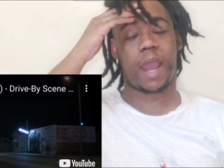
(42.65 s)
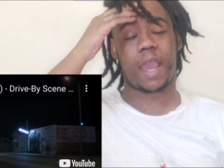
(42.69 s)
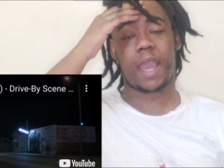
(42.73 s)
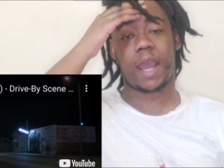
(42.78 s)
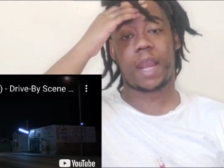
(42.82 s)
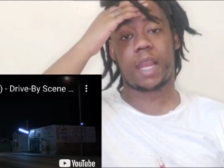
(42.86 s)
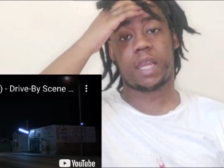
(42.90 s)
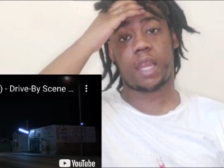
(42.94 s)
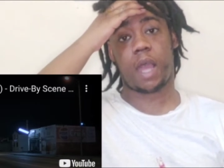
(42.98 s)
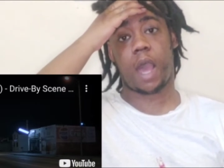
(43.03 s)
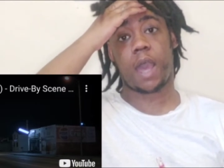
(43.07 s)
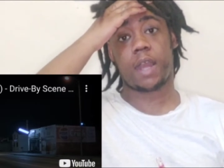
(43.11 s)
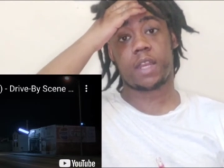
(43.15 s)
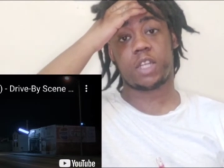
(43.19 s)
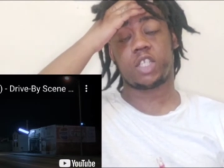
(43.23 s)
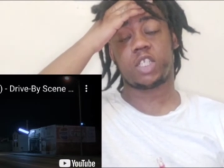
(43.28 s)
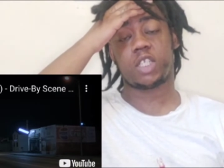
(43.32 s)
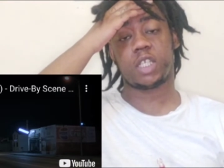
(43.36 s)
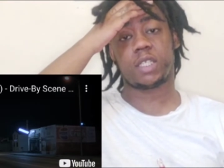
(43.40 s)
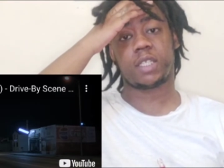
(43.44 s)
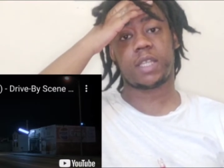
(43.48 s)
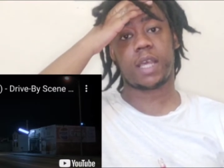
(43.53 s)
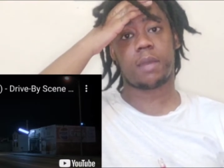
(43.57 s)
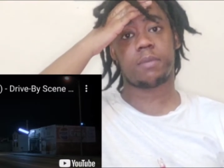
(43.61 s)
I got a lot of
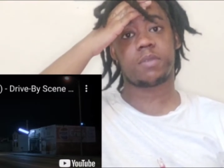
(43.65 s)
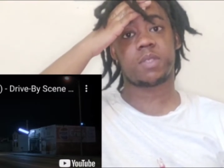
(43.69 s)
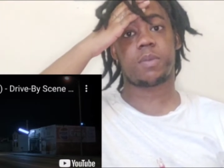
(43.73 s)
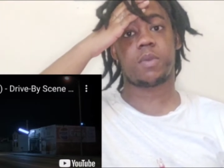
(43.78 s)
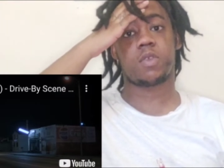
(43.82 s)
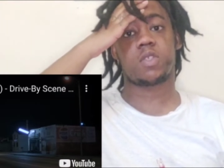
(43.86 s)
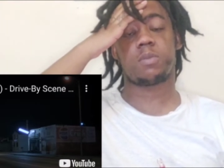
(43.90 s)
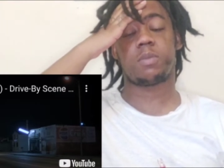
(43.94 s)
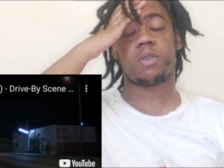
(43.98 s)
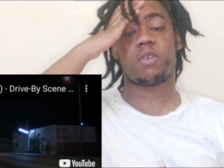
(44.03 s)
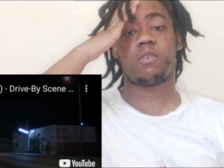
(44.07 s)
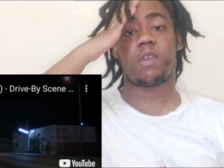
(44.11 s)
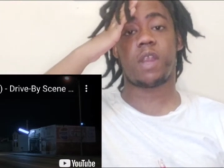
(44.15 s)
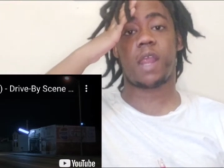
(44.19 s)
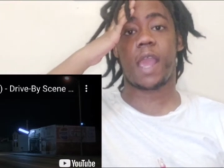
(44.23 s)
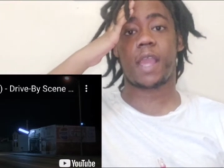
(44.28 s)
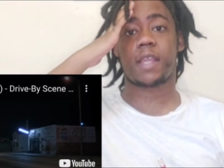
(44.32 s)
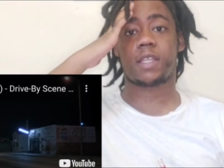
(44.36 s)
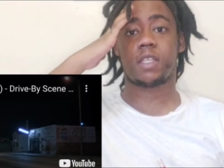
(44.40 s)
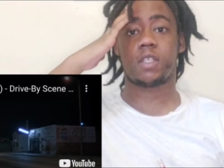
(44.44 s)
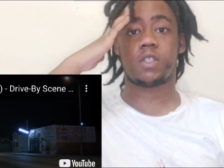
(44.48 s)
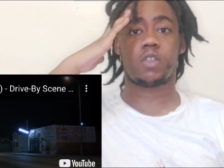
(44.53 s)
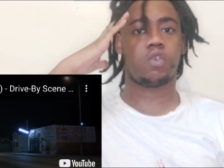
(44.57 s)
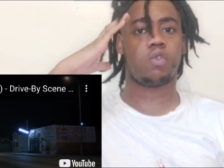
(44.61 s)
shit that I'm supposed to be
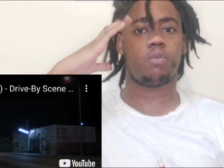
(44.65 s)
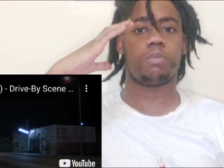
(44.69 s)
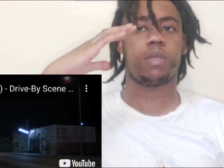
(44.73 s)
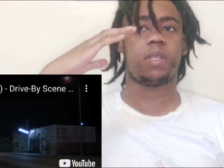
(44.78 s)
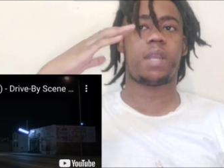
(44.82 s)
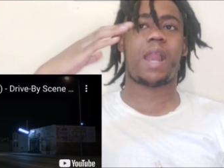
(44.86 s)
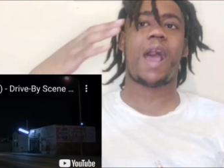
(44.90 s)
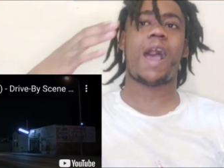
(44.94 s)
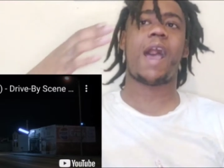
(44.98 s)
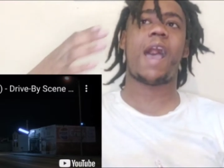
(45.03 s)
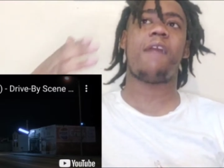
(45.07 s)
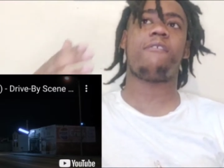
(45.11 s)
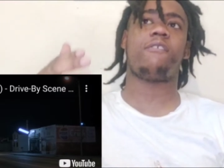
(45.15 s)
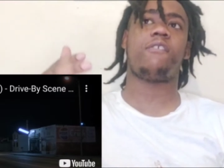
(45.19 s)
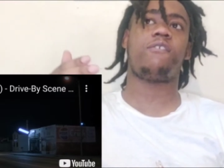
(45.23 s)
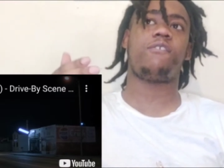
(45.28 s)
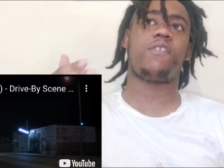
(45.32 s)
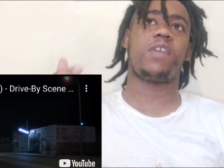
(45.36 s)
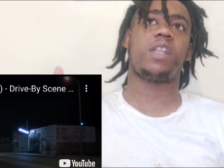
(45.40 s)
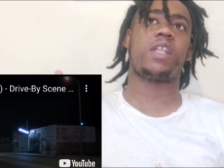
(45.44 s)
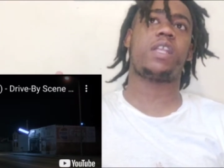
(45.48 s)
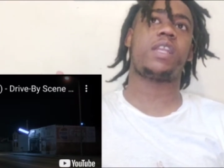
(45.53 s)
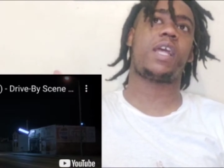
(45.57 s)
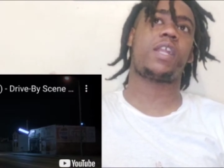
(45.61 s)
reacting to, but I have a
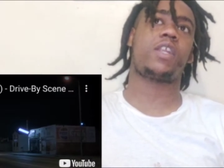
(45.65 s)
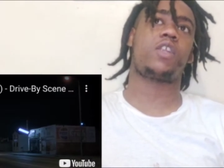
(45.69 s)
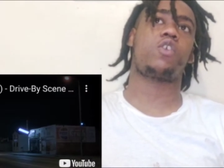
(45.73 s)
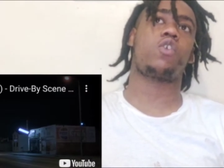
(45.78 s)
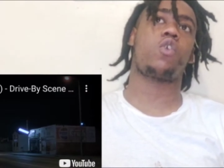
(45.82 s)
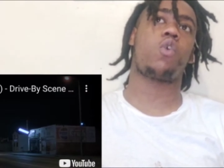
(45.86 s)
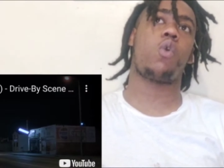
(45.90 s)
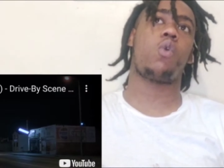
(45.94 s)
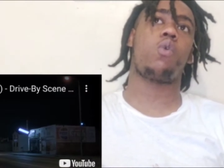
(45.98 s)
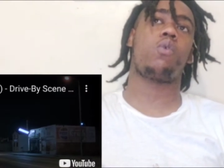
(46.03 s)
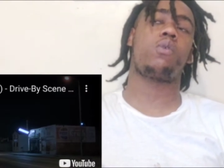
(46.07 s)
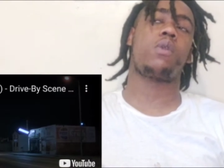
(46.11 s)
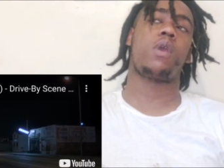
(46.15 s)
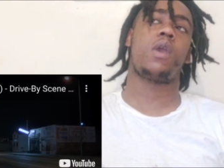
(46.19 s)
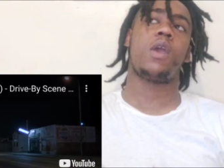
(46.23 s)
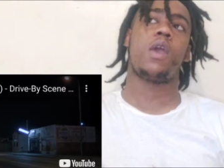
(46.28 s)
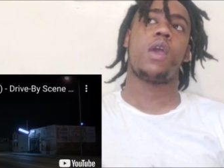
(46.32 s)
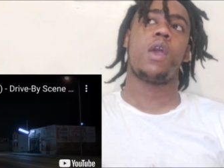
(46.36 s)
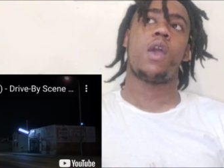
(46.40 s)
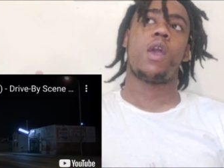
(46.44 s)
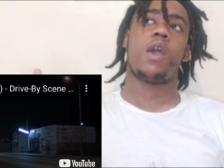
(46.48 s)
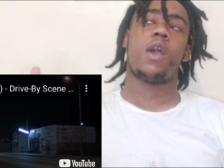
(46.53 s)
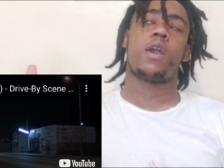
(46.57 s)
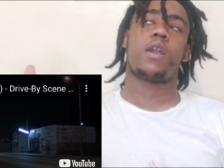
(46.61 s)
feeling that they're going to
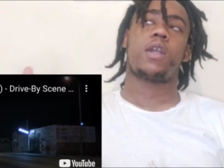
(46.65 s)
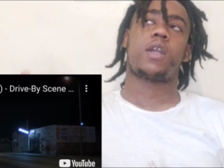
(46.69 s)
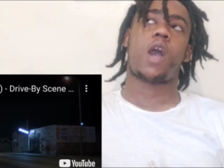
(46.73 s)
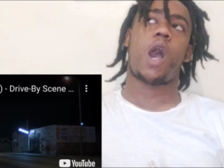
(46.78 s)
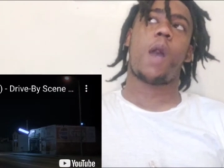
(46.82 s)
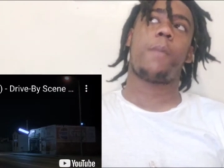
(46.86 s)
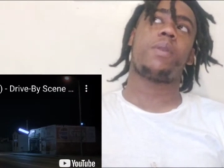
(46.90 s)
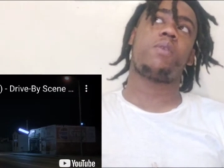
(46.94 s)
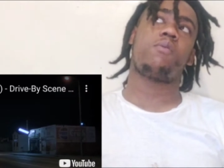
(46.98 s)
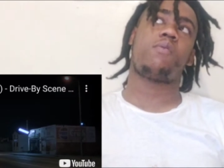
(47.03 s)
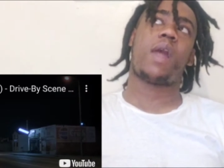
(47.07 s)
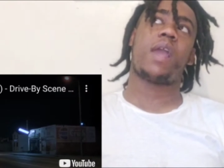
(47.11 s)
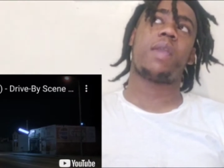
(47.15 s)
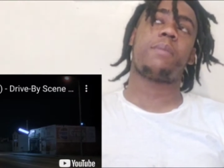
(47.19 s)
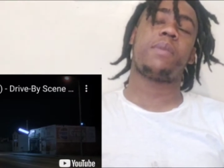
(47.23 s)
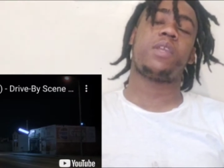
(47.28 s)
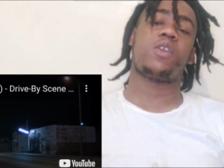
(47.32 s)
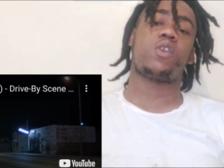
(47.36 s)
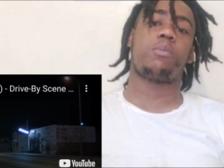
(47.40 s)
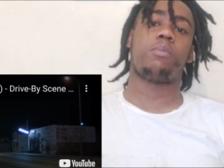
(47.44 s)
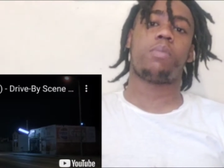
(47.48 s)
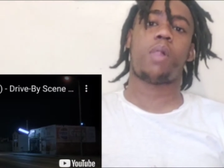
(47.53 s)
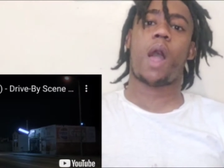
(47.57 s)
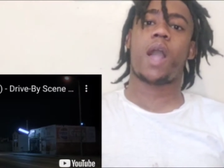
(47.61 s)
copyright me.
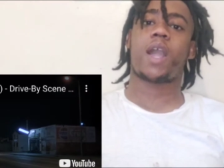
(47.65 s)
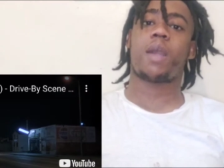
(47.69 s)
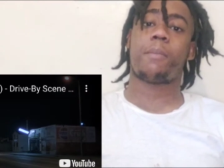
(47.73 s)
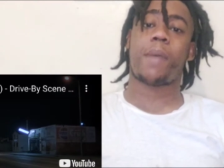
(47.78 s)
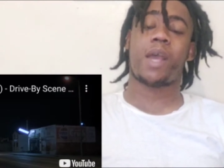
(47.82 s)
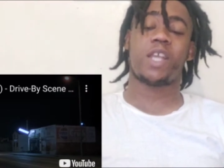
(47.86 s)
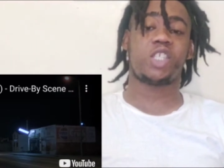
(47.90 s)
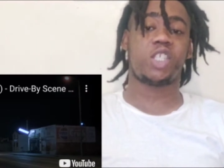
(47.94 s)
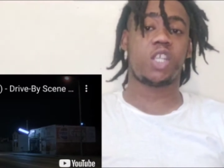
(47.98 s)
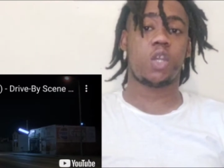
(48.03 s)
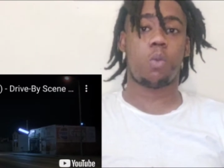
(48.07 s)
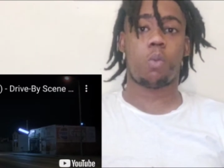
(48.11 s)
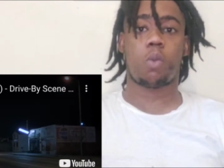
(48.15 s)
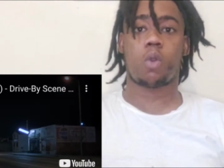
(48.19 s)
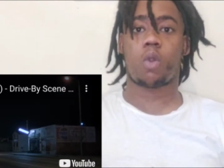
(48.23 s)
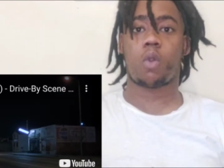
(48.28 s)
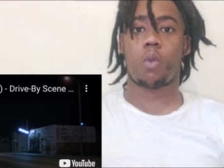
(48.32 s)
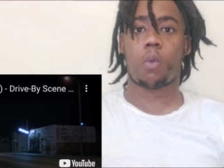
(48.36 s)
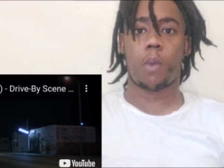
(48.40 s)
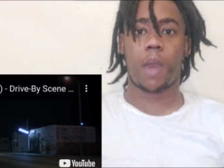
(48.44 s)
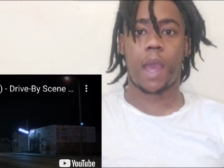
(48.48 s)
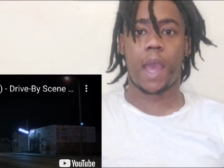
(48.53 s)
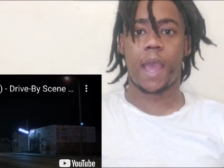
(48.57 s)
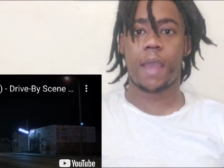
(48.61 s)
They're blocking my shit
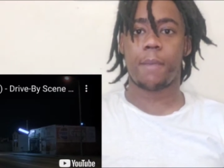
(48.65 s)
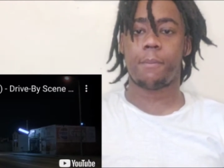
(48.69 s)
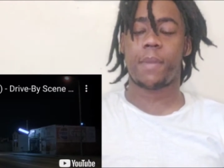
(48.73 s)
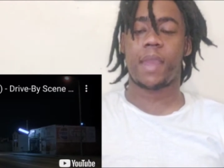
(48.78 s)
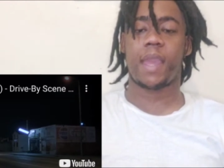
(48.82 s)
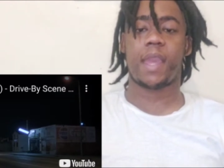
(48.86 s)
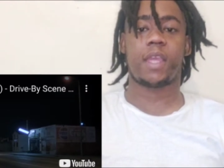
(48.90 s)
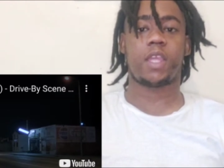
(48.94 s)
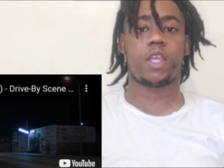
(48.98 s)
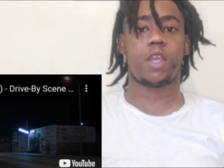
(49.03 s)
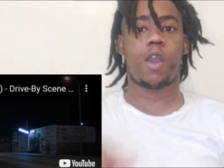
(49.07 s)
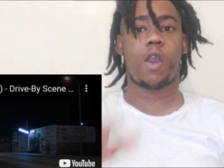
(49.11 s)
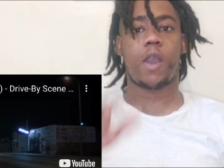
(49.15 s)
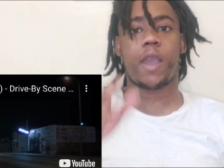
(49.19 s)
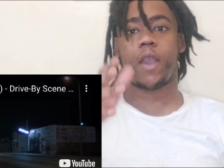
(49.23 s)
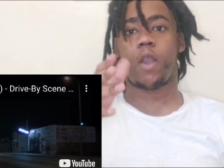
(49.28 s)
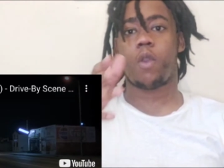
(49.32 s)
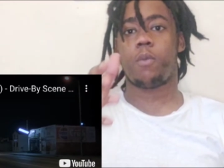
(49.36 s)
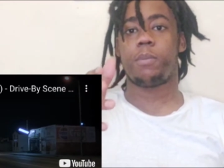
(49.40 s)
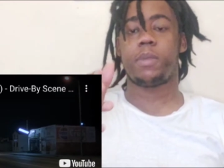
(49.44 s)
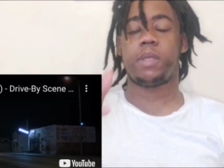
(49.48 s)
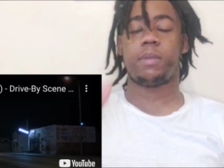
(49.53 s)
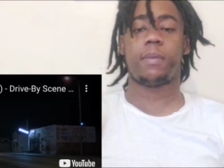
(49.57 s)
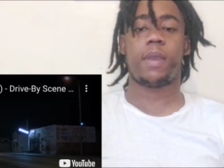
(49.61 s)
worldwide, man. Y'all
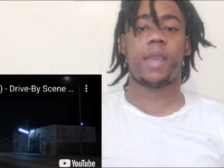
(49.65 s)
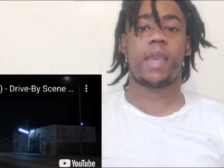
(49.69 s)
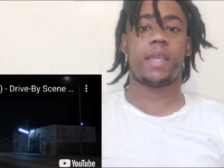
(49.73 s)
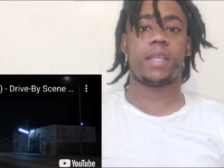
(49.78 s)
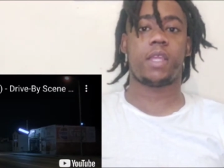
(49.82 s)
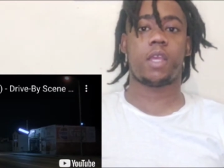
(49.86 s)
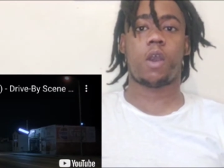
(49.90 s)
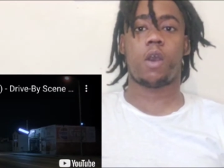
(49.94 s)
help me, man.